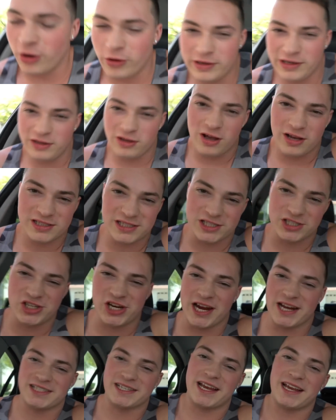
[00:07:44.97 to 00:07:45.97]
Codee lost his
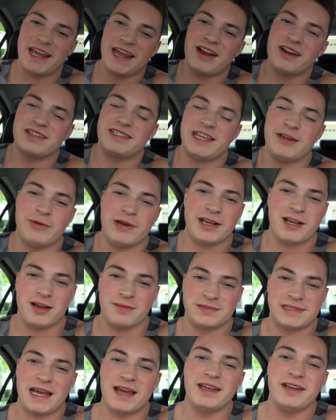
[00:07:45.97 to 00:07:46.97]
chance. I guarantee when he
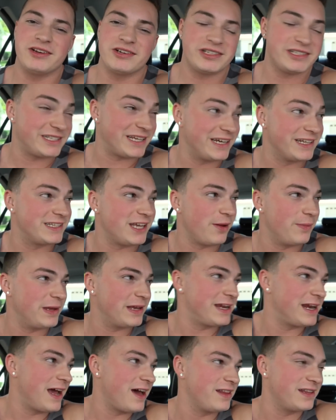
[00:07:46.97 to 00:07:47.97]
comes out here, he's gonna tell me
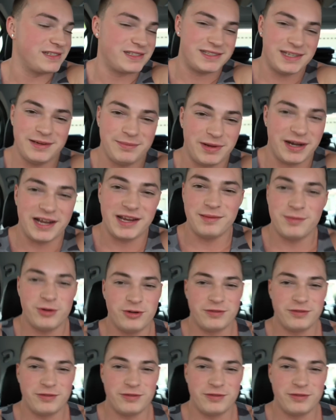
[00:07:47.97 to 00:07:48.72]
to get out of the seat, but I ain't